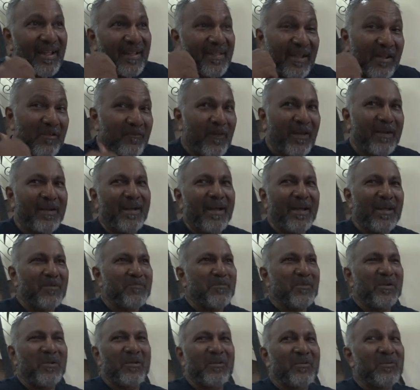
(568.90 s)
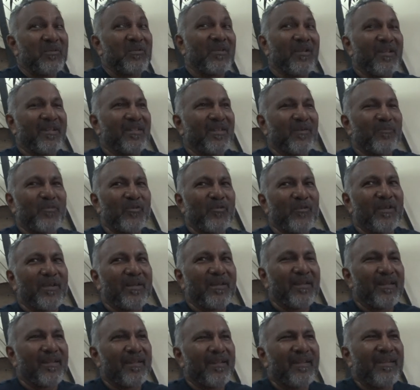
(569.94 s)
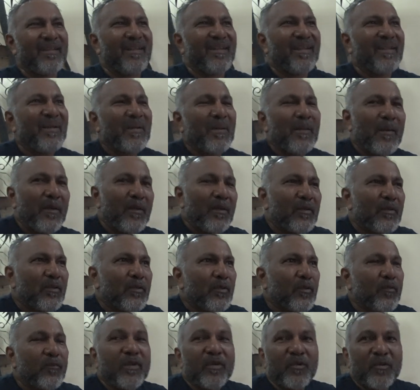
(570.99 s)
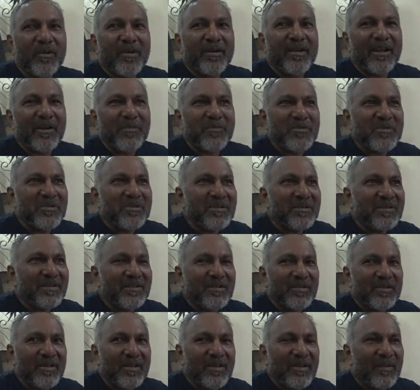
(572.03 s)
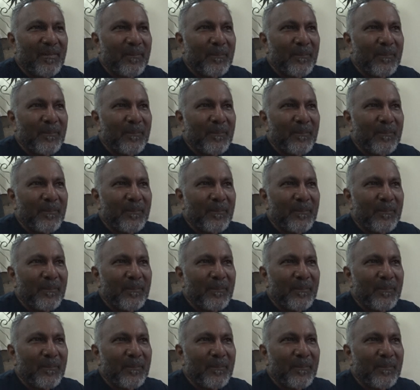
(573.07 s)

There's one guy, Emiliano, you see in the movie. So we couldn't get musicians.